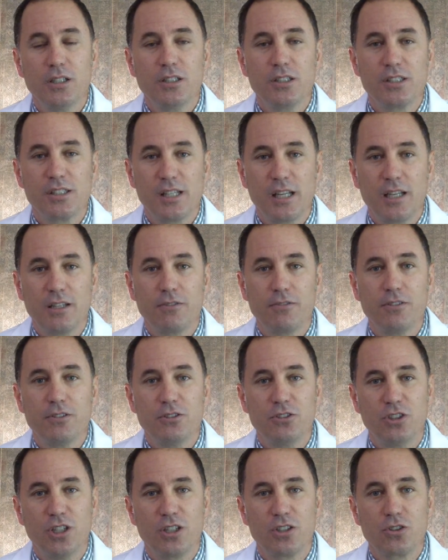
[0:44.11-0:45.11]
safe,
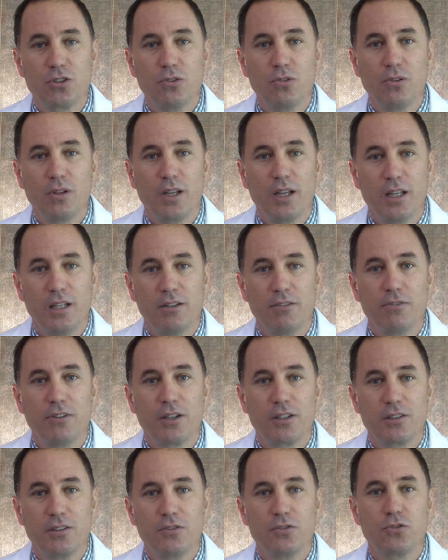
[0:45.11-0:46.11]
gentle, and
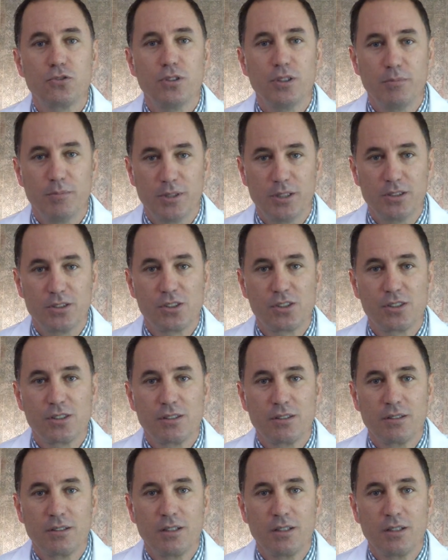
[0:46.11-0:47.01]
effective treatments.